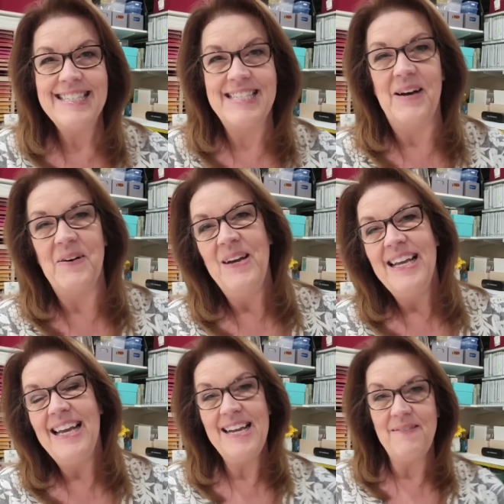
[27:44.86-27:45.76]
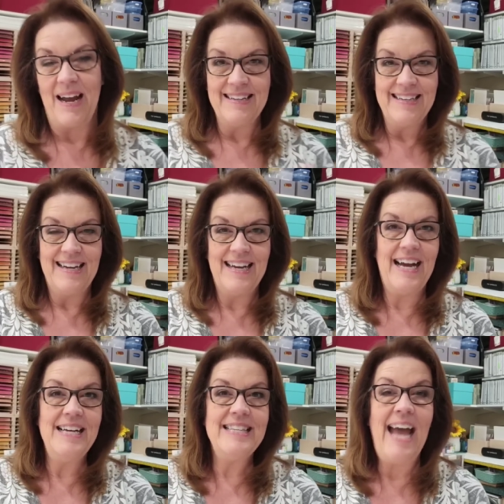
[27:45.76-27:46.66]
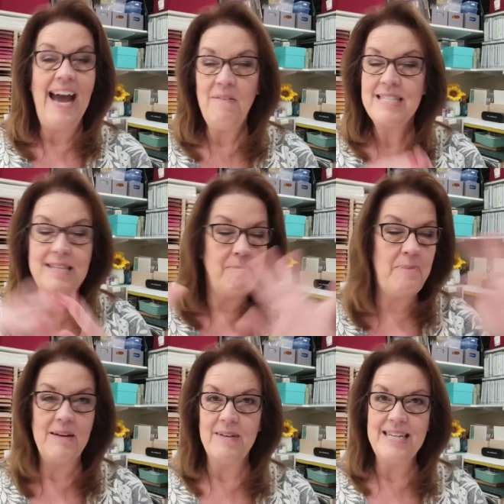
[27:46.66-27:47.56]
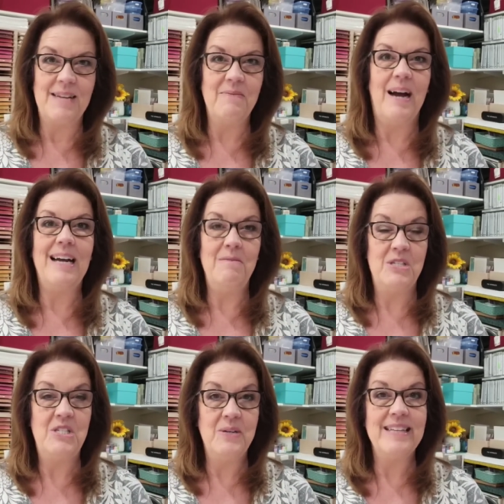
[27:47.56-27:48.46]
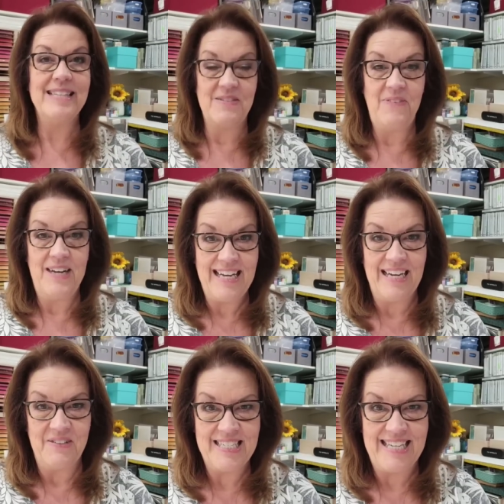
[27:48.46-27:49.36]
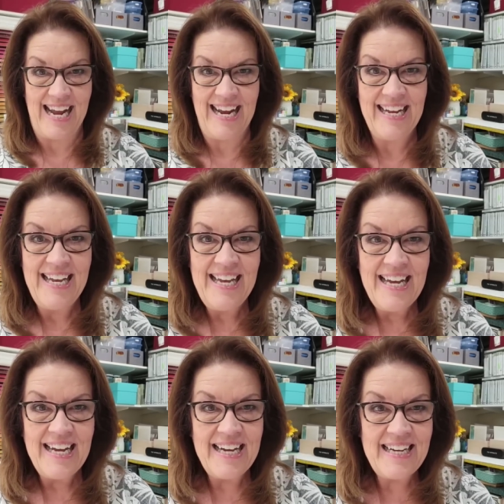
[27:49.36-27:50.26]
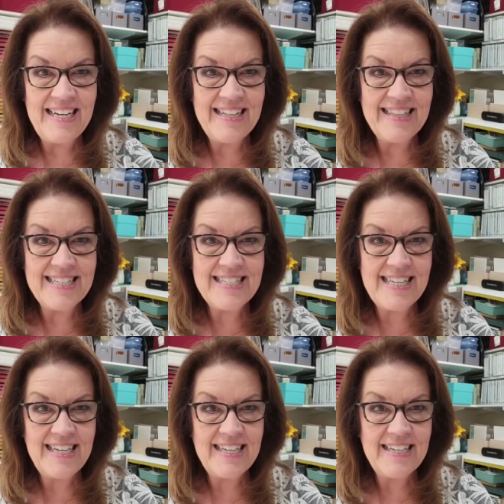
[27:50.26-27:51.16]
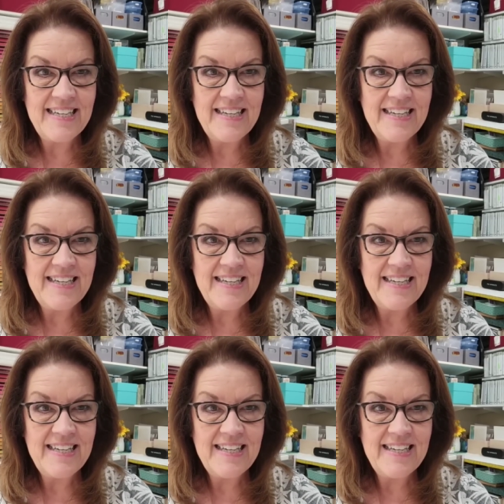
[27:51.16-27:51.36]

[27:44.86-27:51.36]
so anyway, I, I, that was the big reason why I was doing this video today. Uh, let's see.